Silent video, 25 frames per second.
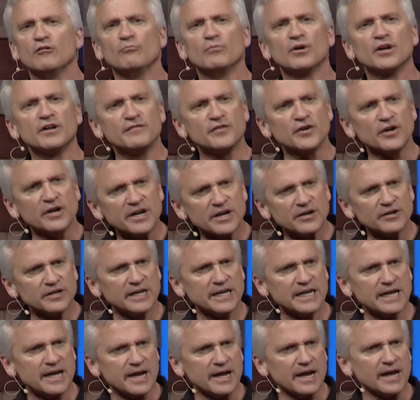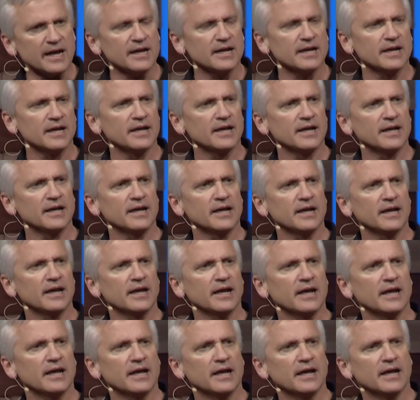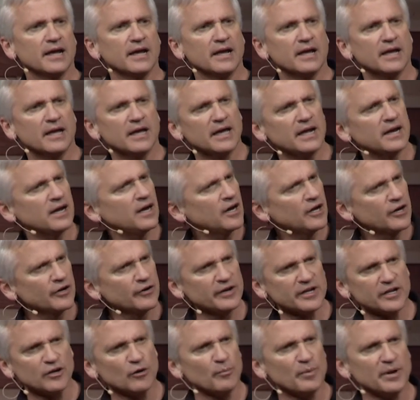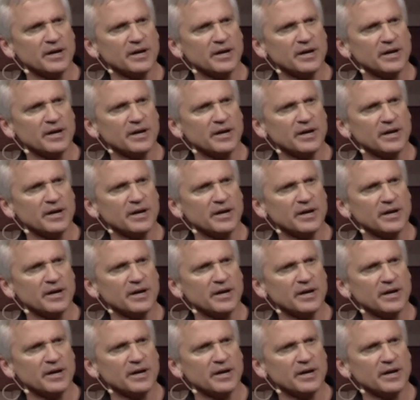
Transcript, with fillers: But if you're here today and honoring your